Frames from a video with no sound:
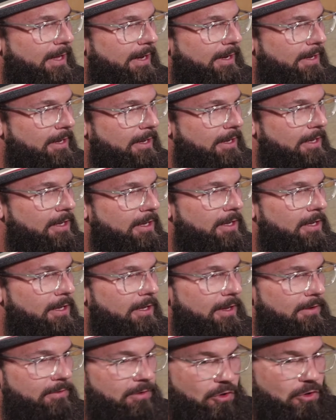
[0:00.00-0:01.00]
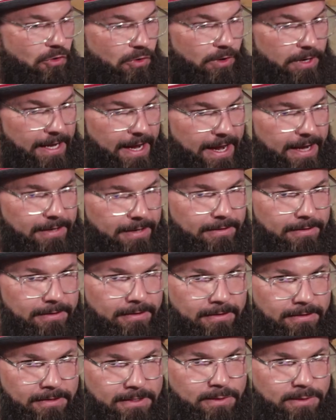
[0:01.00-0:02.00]
like you have to create
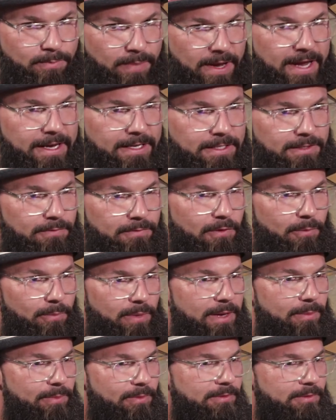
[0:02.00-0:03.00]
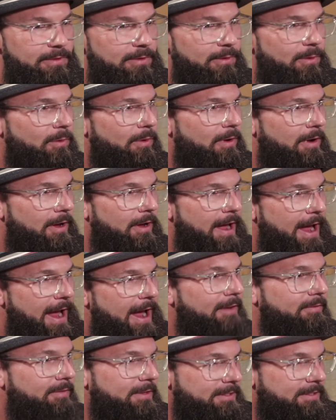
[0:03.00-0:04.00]
space for people to
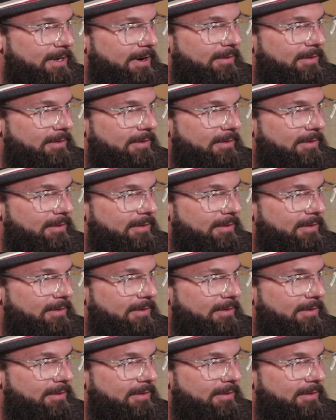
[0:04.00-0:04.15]
have these